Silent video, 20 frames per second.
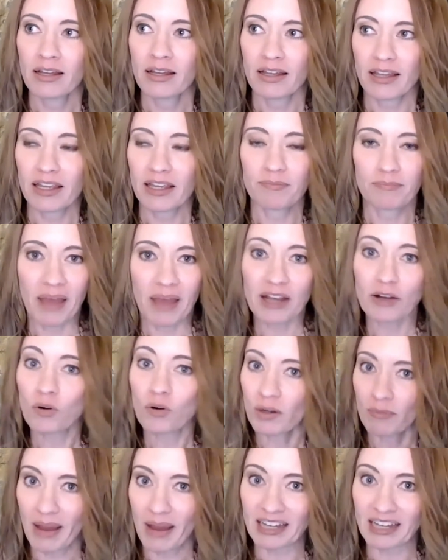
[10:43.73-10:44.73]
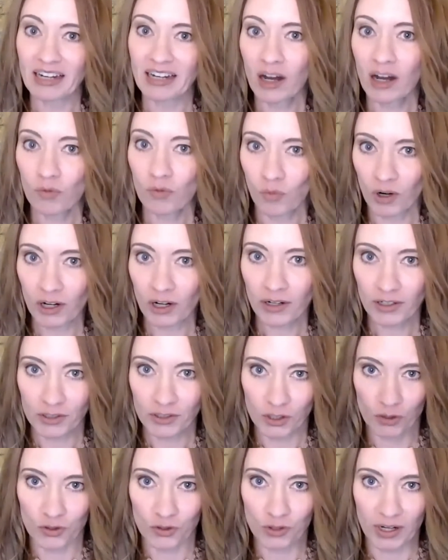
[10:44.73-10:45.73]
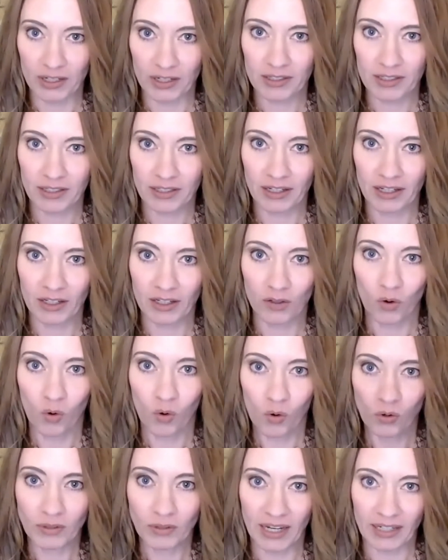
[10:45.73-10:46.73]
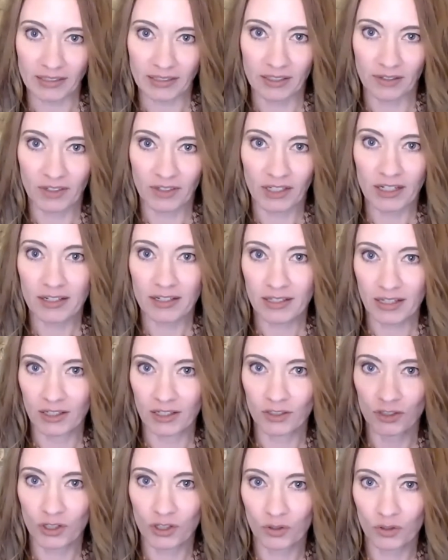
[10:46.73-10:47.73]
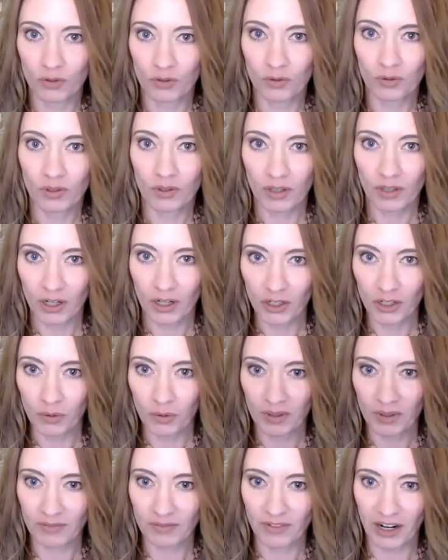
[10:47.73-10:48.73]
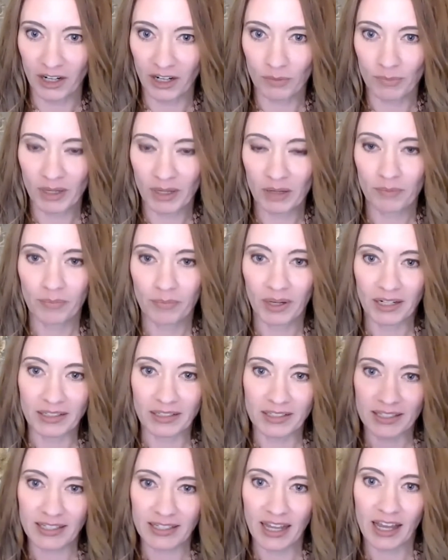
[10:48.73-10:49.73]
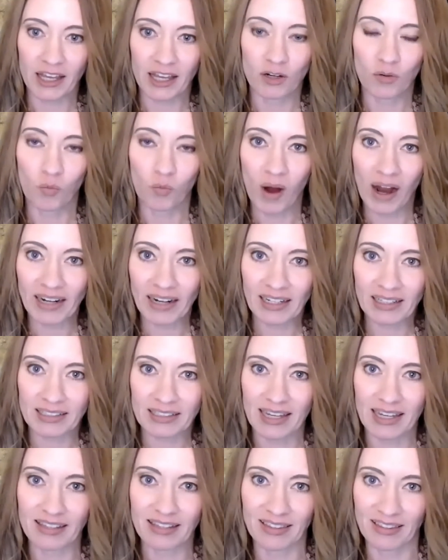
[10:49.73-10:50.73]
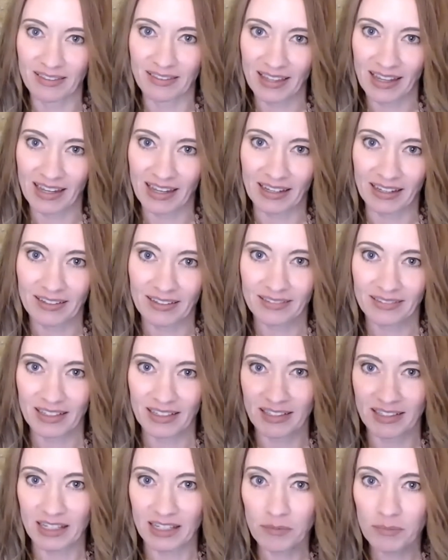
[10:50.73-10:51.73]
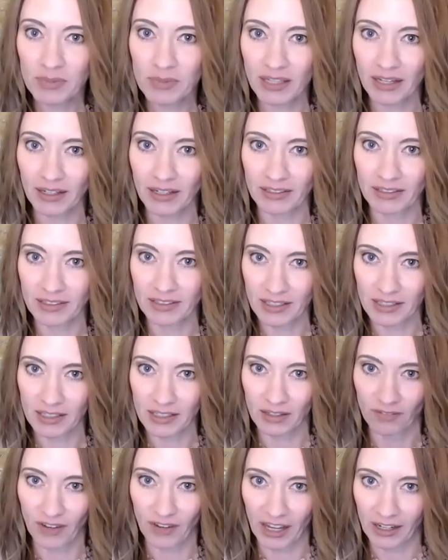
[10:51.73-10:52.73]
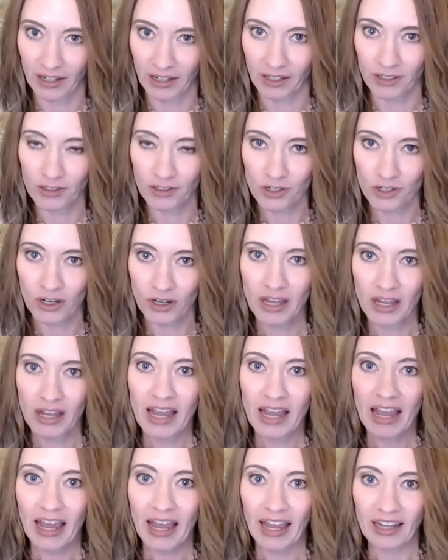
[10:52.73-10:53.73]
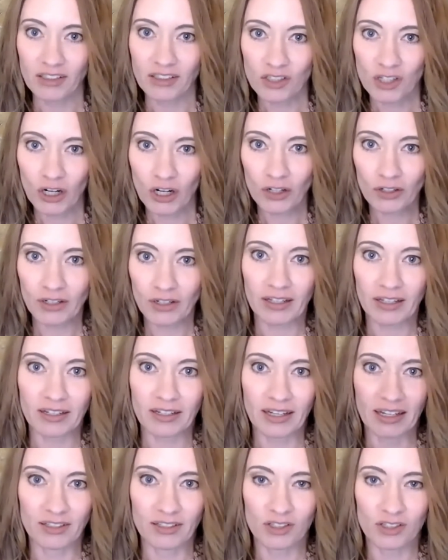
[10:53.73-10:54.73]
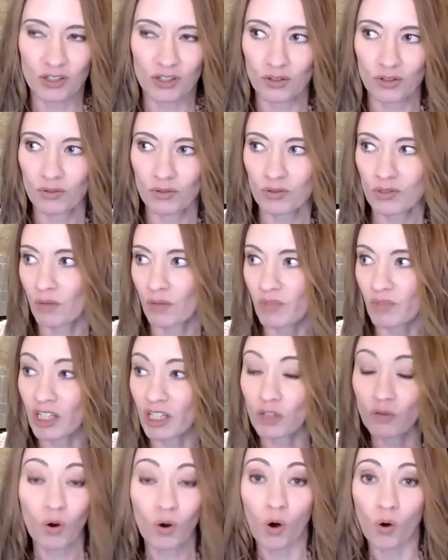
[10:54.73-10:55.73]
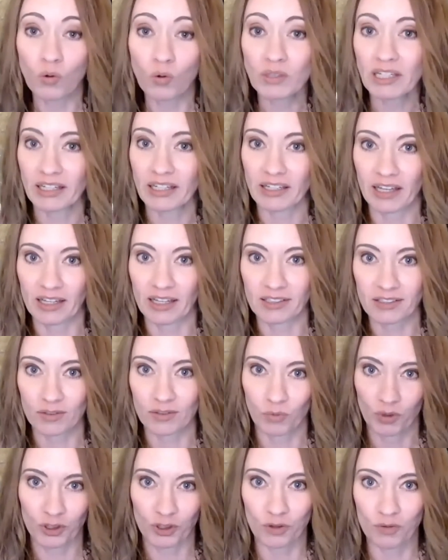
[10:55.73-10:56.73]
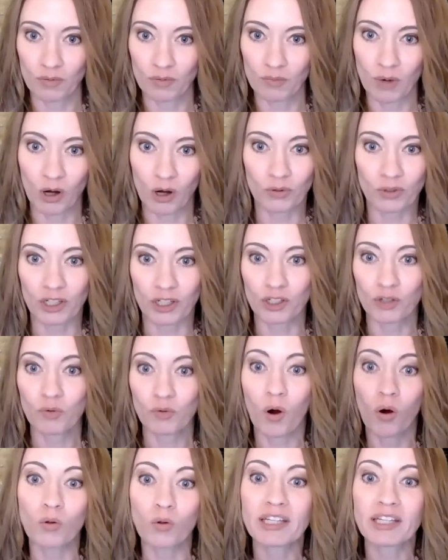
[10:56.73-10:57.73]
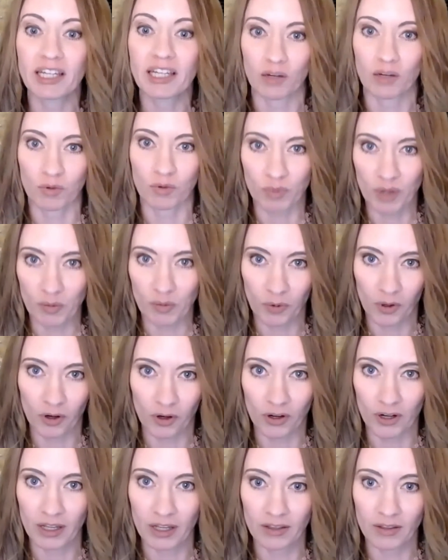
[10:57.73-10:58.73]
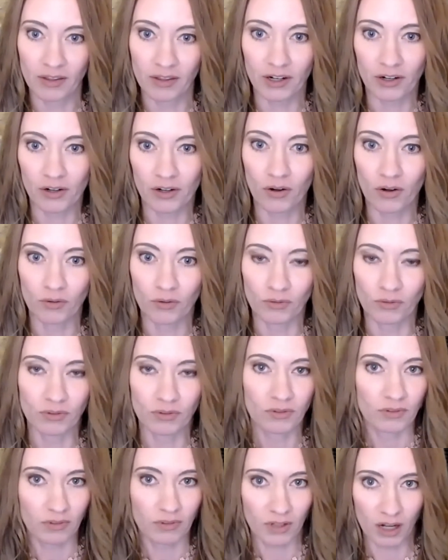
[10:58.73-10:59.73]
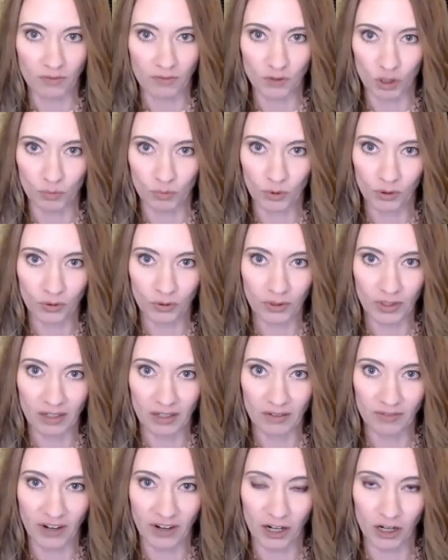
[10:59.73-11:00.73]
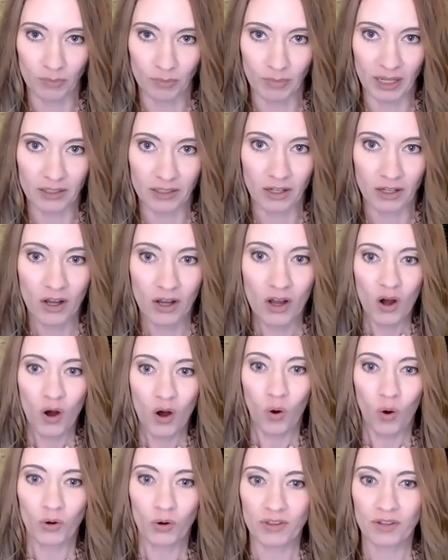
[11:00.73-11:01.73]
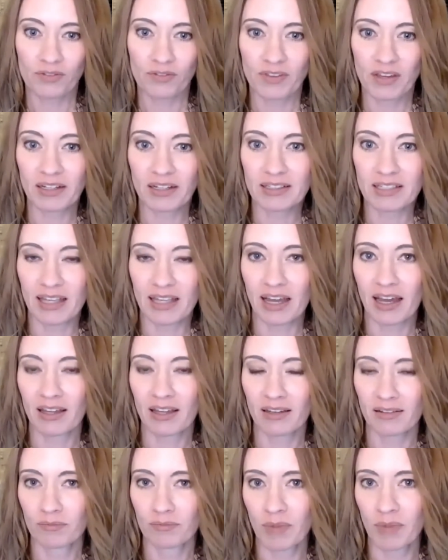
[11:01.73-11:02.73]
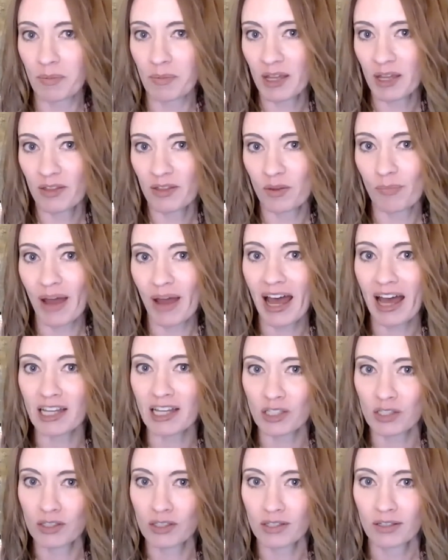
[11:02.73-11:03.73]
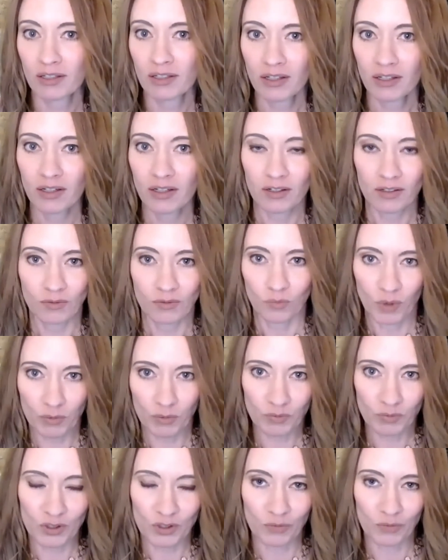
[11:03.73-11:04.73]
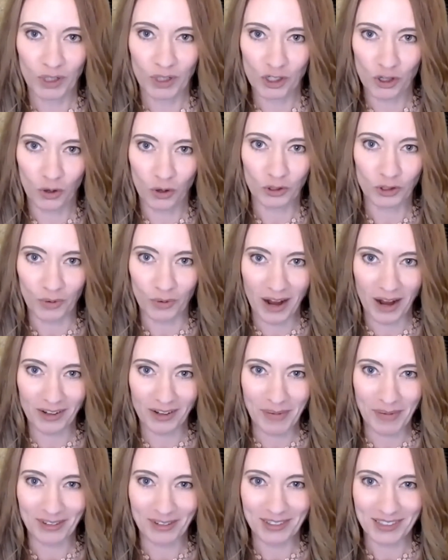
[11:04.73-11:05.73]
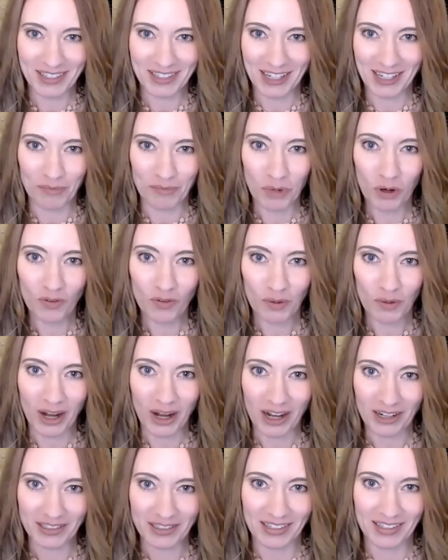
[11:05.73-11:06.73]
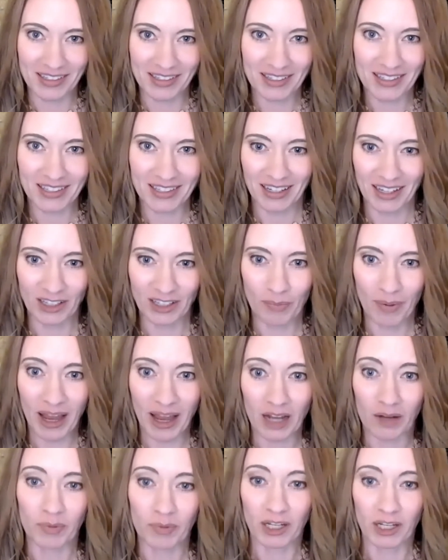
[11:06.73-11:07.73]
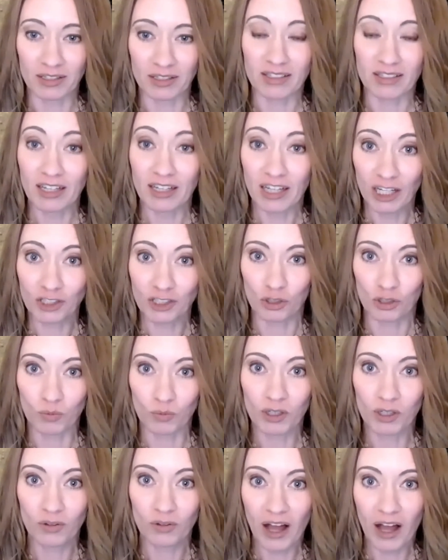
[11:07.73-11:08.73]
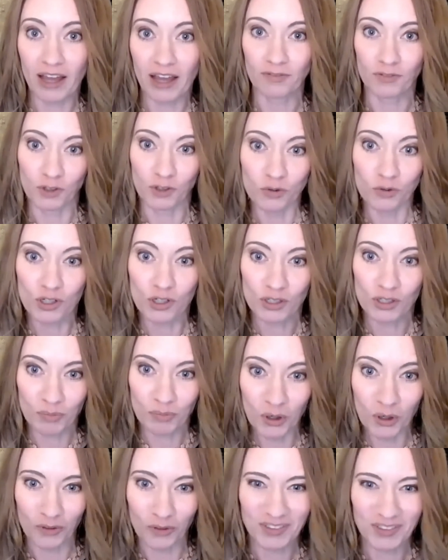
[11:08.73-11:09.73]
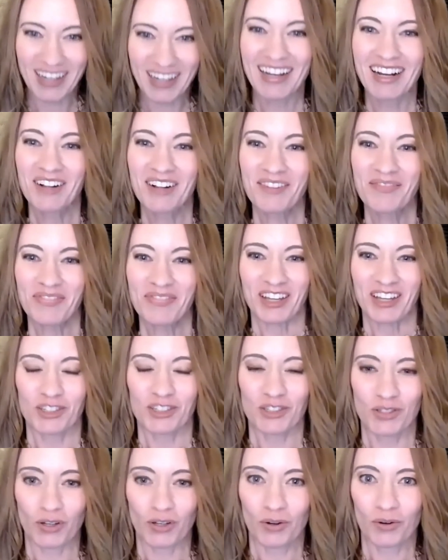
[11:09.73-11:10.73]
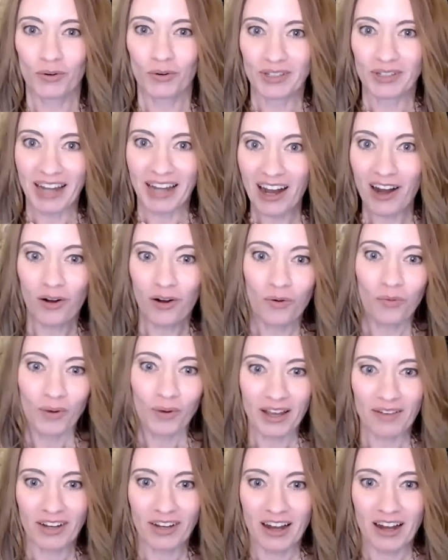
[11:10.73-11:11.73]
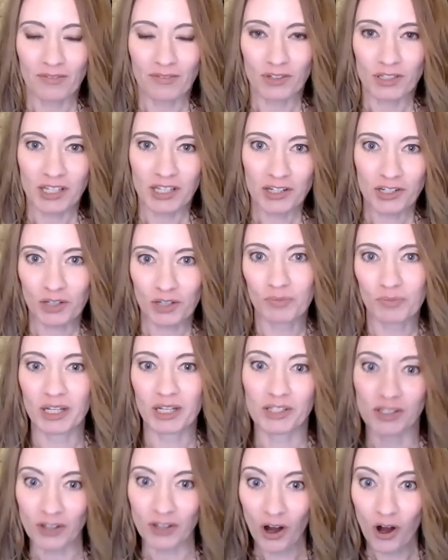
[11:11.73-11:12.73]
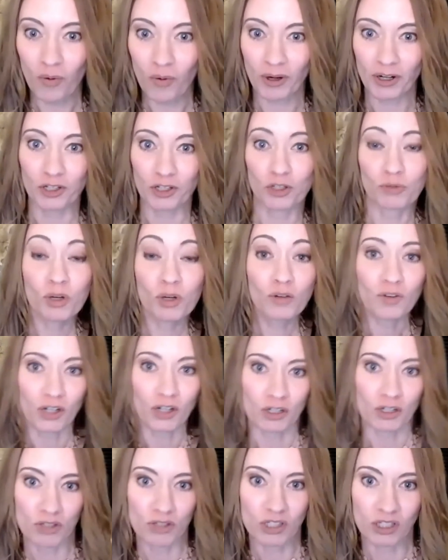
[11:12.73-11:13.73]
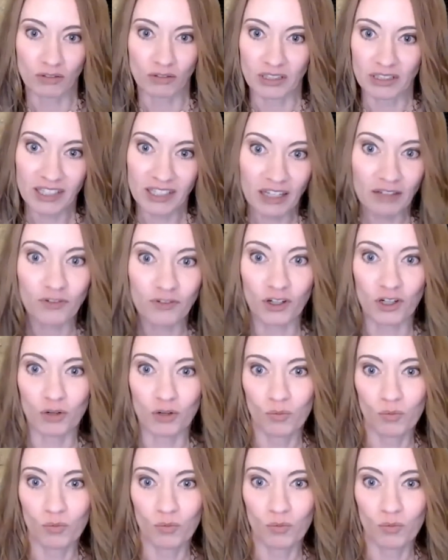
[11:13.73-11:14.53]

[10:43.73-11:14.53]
it may or may not work to translate old activities into a new environment, but instead, why not take the thing that seems like a disadvantage and turn it into something you only get when you're remote and you only get when people are in their own comfortable environment, or the things that maybe in the past we joked around about seeing moving boxes in the back because it's your real life. You just moved. Right. So now we have a conversation piece. Oh, where did you move? Are you still in Denver?